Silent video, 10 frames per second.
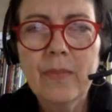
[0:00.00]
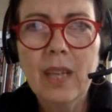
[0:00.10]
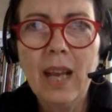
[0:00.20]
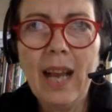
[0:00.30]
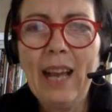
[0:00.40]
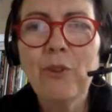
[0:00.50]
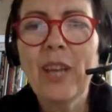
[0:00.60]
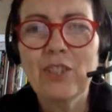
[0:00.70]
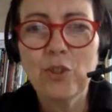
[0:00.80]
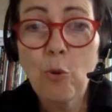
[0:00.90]
How
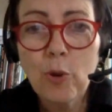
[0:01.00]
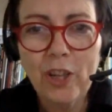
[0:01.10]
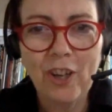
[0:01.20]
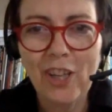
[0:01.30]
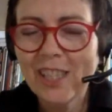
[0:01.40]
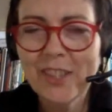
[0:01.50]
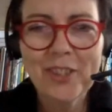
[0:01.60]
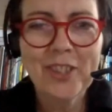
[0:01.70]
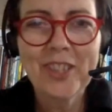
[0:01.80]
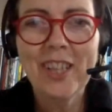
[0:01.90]
that's
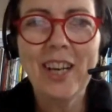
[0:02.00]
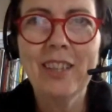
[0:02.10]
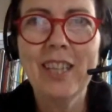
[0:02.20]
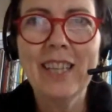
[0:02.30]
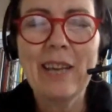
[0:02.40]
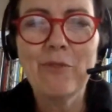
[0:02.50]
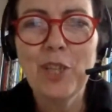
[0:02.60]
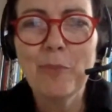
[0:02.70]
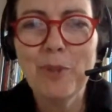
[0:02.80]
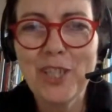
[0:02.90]
organised, I think every
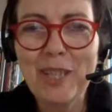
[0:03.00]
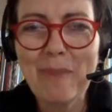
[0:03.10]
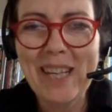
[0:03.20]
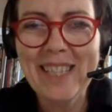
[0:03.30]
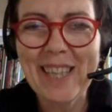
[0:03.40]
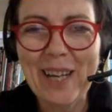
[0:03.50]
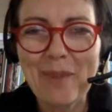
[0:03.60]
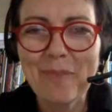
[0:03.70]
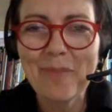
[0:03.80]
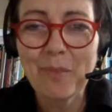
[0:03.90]
community makes that up.
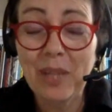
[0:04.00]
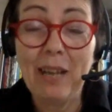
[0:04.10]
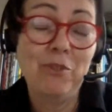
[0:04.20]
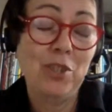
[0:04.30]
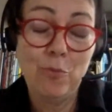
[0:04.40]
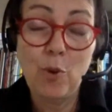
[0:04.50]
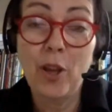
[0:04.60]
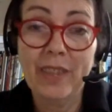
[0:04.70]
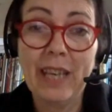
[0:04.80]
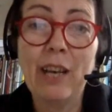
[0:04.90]
Will have to work
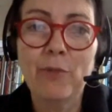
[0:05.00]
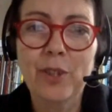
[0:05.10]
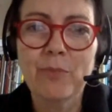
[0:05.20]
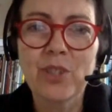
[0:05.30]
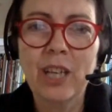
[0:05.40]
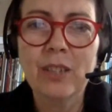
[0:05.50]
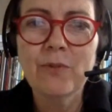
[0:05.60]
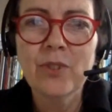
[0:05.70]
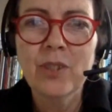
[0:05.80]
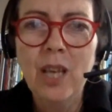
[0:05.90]
that out for
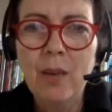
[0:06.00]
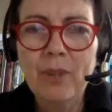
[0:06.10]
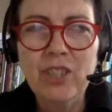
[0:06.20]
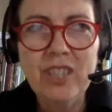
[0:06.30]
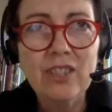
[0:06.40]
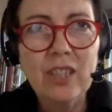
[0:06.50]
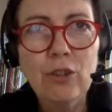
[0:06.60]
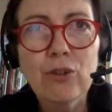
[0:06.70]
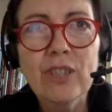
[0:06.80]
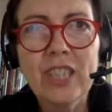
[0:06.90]
themselves, because it's
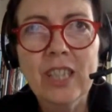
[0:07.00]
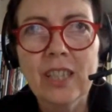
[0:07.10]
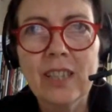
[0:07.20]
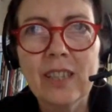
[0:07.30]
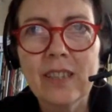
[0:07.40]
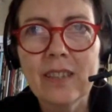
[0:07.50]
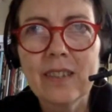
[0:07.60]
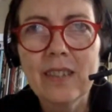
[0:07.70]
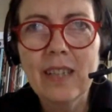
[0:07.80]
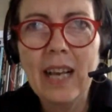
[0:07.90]
critical
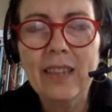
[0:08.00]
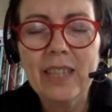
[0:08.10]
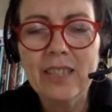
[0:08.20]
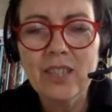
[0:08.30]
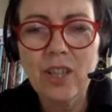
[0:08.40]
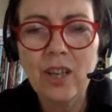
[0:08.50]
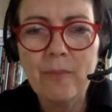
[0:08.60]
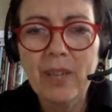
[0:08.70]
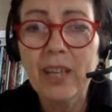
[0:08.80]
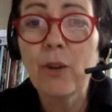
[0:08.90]
at this time
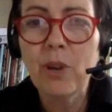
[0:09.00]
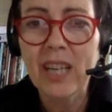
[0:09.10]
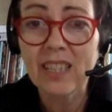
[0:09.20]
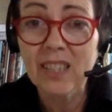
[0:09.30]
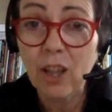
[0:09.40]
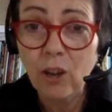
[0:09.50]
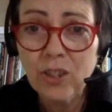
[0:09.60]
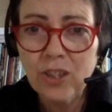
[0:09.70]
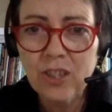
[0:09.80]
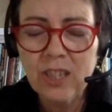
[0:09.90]
that no one gets
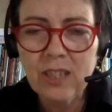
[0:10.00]
lost.